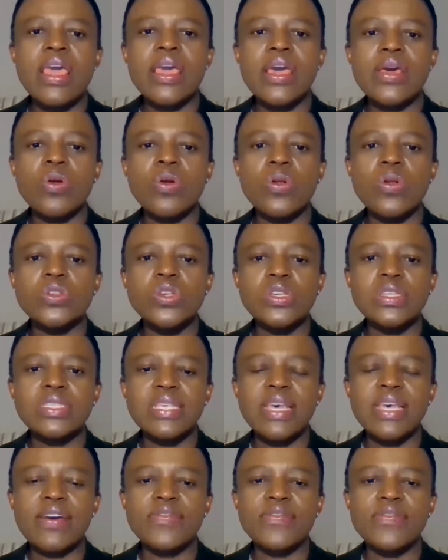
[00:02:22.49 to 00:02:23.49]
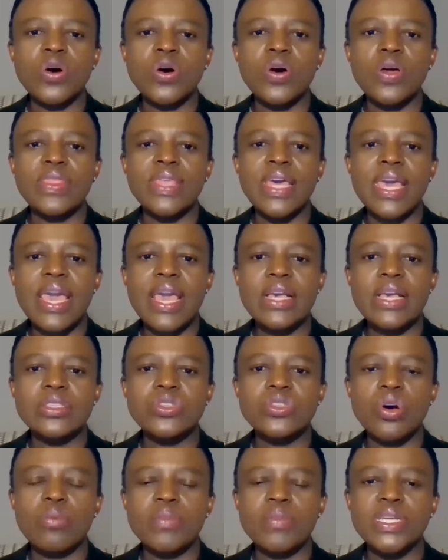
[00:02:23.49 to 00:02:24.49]
and also served on the
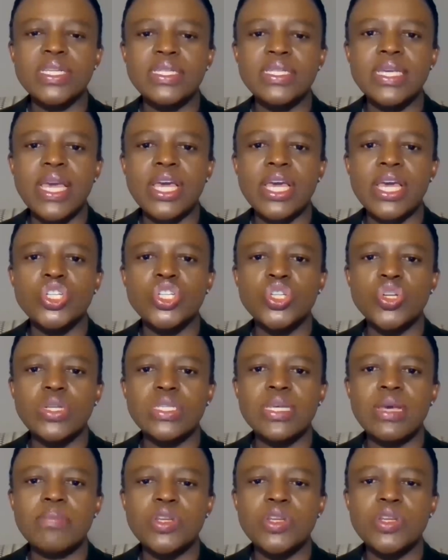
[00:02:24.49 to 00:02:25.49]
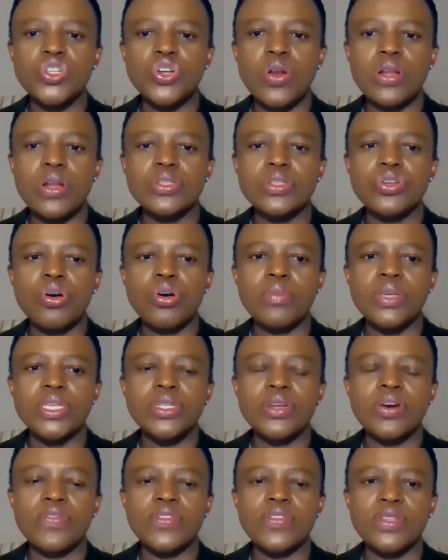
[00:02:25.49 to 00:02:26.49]
AIDS Committee and Short-Term Insurance
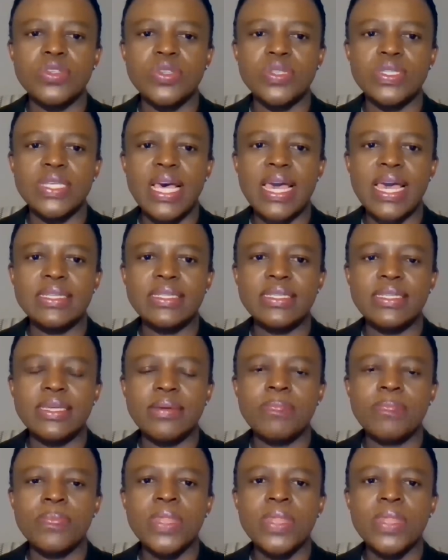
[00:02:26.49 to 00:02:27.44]
Committee of the Society.